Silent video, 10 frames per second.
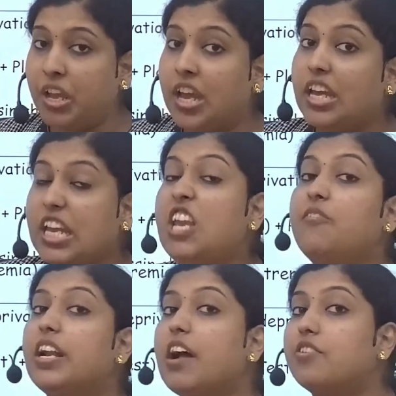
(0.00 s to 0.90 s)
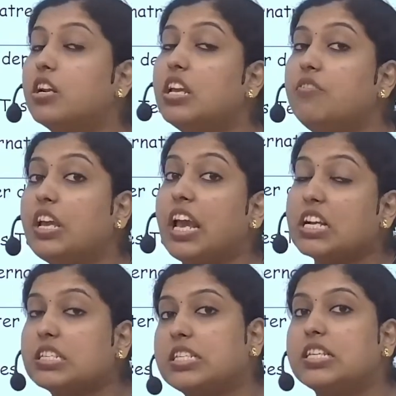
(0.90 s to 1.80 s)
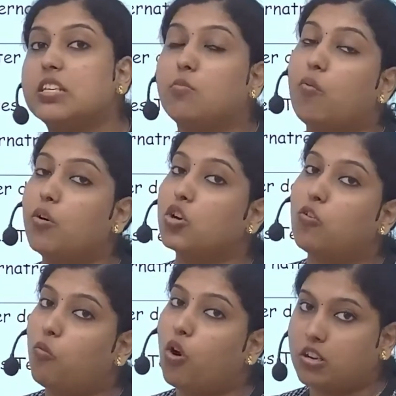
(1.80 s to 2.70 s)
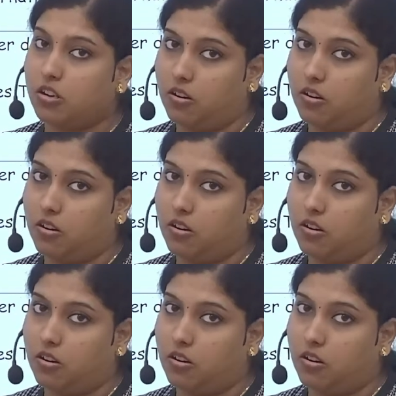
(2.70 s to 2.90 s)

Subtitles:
Even after giving excessive amount of water,